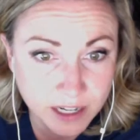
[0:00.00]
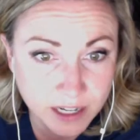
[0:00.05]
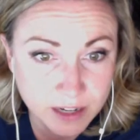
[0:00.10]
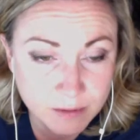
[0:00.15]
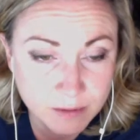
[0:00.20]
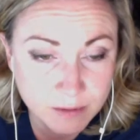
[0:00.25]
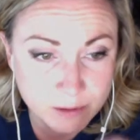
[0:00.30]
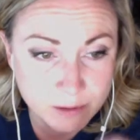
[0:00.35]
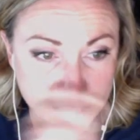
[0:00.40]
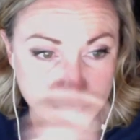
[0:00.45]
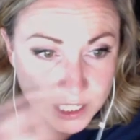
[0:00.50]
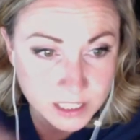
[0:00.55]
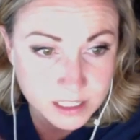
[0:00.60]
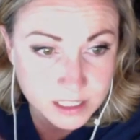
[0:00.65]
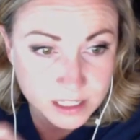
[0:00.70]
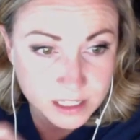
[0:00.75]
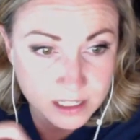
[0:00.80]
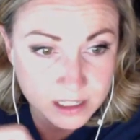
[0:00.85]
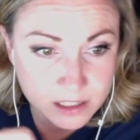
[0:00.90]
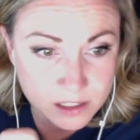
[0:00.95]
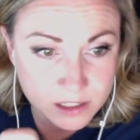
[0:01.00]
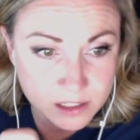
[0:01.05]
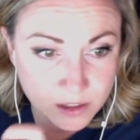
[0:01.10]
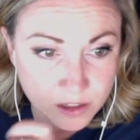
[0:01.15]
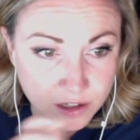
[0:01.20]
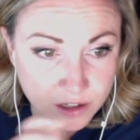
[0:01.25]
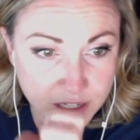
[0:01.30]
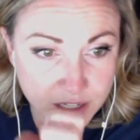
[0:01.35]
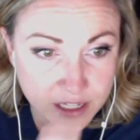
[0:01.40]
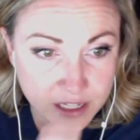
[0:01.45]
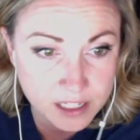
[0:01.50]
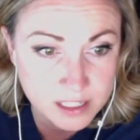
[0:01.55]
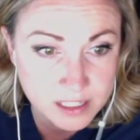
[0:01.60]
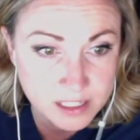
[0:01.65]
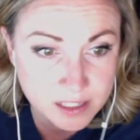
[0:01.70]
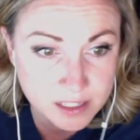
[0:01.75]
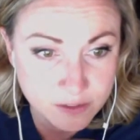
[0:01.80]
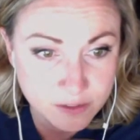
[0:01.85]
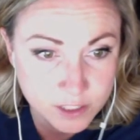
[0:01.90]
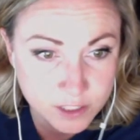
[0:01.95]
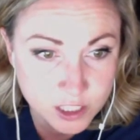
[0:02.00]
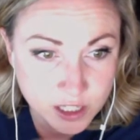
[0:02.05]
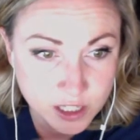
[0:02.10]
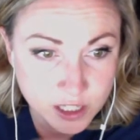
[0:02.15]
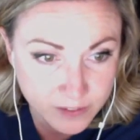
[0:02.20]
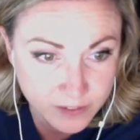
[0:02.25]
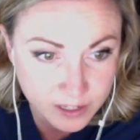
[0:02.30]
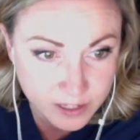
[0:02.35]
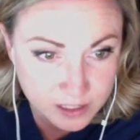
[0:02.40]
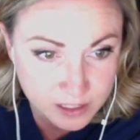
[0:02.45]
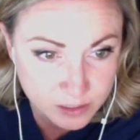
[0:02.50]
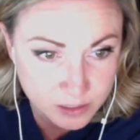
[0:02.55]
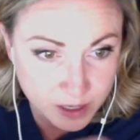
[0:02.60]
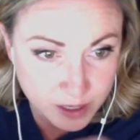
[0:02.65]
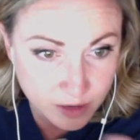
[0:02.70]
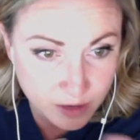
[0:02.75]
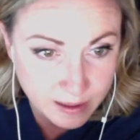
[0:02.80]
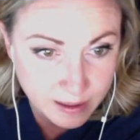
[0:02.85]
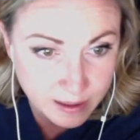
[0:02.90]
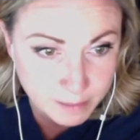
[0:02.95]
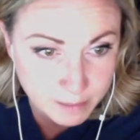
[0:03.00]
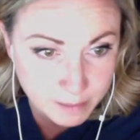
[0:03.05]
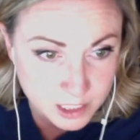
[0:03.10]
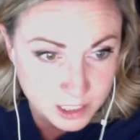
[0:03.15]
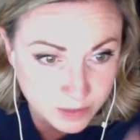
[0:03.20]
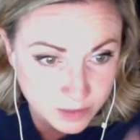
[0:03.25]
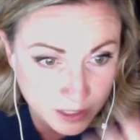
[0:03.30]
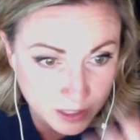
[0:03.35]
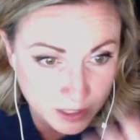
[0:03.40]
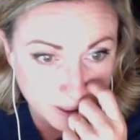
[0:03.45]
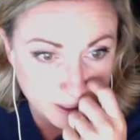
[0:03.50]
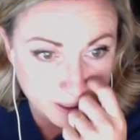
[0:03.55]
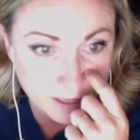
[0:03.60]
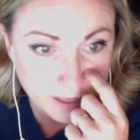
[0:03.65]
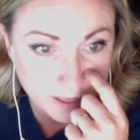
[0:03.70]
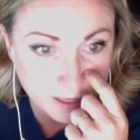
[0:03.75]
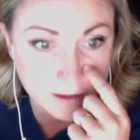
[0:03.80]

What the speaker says: We're rejecting it. So there is sufficient evidence. We know that much of it, right?